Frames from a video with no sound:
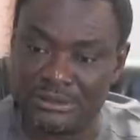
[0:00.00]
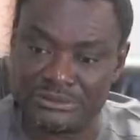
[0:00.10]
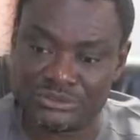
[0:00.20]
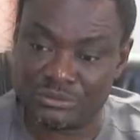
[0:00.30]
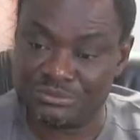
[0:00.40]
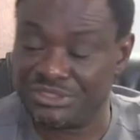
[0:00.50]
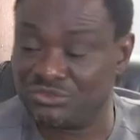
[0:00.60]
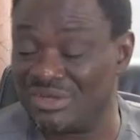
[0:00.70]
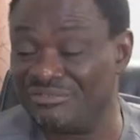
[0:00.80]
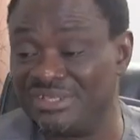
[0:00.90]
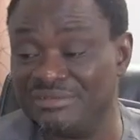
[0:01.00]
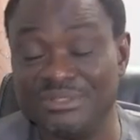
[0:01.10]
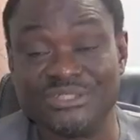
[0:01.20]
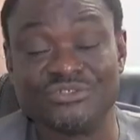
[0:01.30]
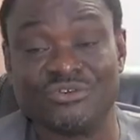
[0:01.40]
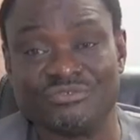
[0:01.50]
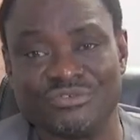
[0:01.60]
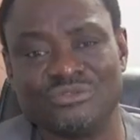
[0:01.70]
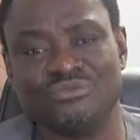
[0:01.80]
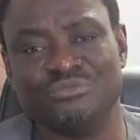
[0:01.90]
subject to availability of
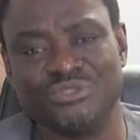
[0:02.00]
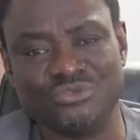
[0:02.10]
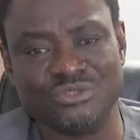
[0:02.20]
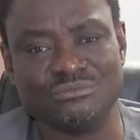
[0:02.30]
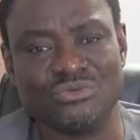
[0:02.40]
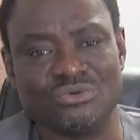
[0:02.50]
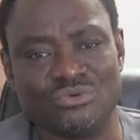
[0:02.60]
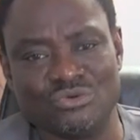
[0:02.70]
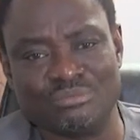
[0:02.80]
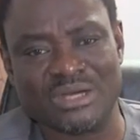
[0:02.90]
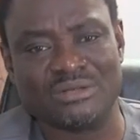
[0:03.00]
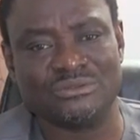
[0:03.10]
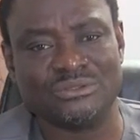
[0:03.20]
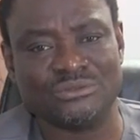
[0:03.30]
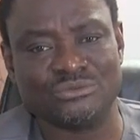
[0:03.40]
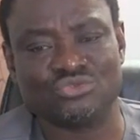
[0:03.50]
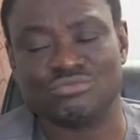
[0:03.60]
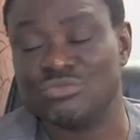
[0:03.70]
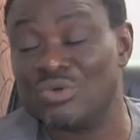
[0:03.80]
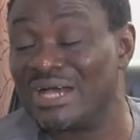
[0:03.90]
funds. We'll be doing Boko, Mako,
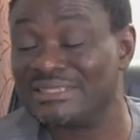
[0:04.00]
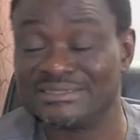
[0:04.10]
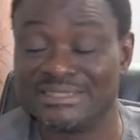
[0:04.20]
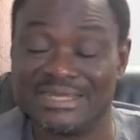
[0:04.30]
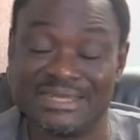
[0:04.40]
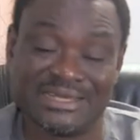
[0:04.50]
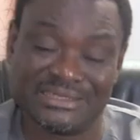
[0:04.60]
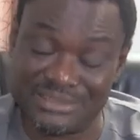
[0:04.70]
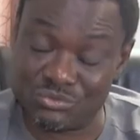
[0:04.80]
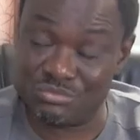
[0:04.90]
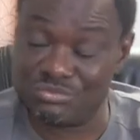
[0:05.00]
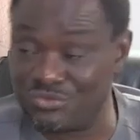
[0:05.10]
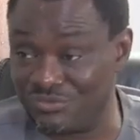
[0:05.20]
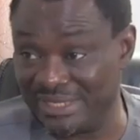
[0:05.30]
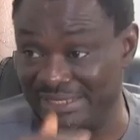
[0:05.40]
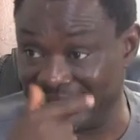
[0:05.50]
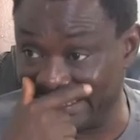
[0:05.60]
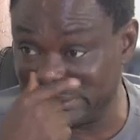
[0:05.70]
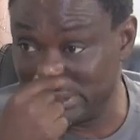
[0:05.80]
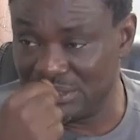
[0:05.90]
Otukpo, Kasinala, and then we'll move like
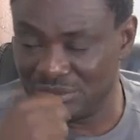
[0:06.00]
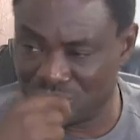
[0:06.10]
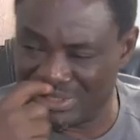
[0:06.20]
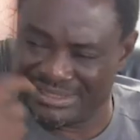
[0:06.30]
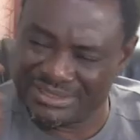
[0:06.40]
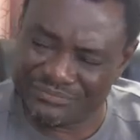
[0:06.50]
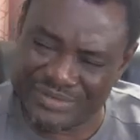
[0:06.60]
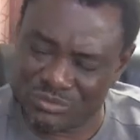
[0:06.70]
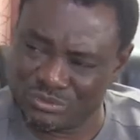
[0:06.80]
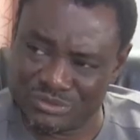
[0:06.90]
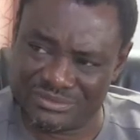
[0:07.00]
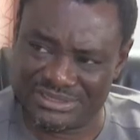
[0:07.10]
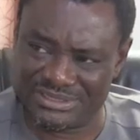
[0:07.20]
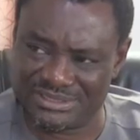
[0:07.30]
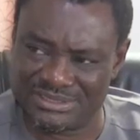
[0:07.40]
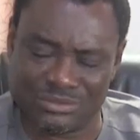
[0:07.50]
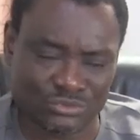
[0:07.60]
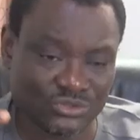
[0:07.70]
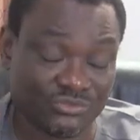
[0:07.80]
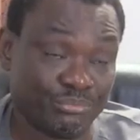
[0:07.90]
that to identify which of the city and
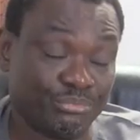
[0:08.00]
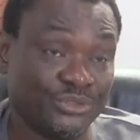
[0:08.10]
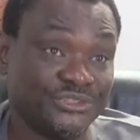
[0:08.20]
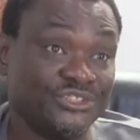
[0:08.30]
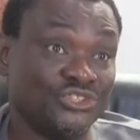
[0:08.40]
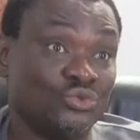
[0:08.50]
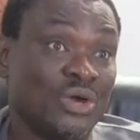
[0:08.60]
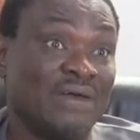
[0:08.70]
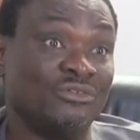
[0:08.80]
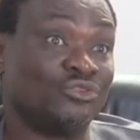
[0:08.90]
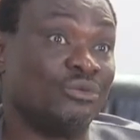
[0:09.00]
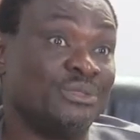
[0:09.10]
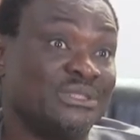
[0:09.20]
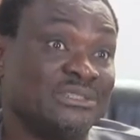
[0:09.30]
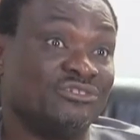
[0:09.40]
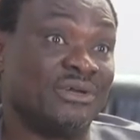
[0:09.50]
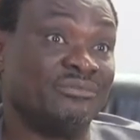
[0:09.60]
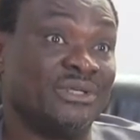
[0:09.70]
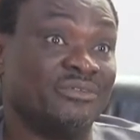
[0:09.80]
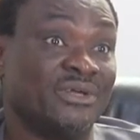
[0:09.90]
which of the point need to have automated
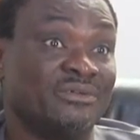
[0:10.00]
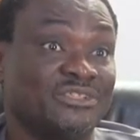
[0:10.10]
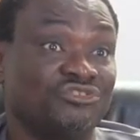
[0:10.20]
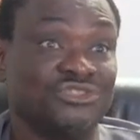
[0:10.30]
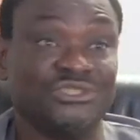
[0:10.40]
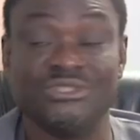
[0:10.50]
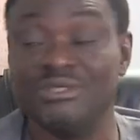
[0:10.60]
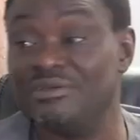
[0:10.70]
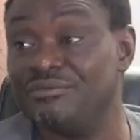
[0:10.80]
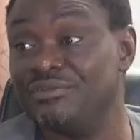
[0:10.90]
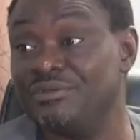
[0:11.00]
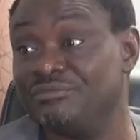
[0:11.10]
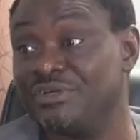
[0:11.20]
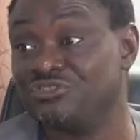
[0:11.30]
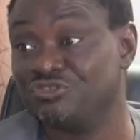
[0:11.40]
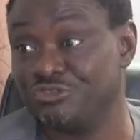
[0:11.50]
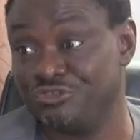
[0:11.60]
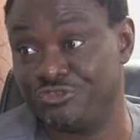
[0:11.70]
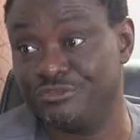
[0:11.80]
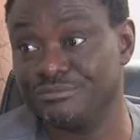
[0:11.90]
traffic regulatory infrastructure.